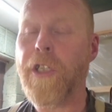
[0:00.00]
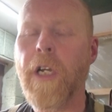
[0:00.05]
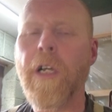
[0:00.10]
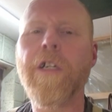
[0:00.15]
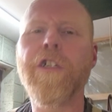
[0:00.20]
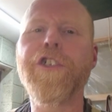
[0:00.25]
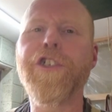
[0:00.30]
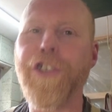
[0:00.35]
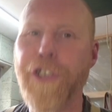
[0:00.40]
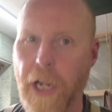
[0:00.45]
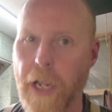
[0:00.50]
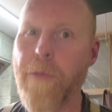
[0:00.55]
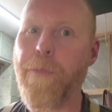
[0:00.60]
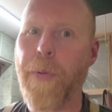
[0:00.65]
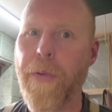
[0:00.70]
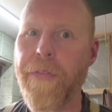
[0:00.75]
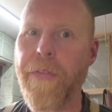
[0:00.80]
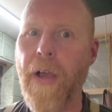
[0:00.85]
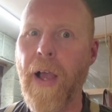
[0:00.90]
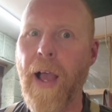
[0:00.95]

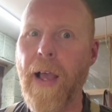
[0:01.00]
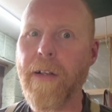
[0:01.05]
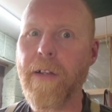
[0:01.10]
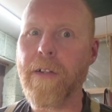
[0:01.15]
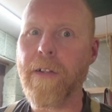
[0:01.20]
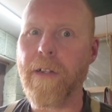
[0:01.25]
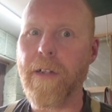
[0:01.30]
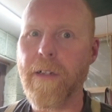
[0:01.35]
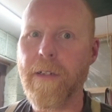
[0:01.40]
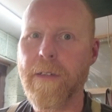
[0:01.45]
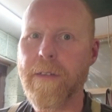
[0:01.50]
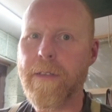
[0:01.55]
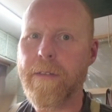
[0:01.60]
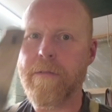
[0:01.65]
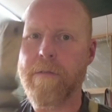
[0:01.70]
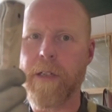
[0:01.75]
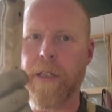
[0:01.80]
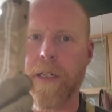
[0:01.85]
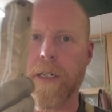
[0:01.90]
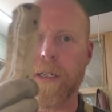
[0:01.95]
shaping the handle.
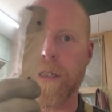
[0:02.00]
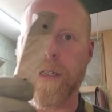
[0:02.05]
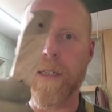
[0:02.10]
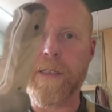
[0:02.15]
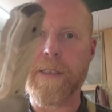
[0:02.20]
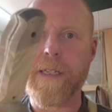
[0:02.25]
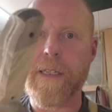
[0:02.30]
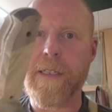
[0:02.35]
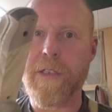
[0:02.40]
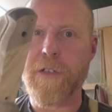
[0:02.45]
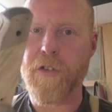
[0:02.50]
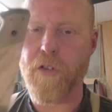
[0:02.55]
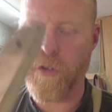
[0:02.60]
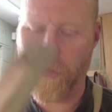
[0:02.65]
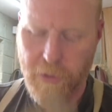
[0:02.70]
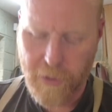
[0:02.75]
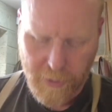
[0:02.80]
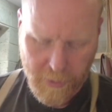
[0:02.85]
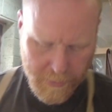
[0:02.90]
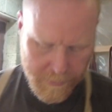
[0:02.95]
Right, let's get this
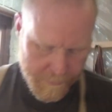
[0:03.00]
sorted.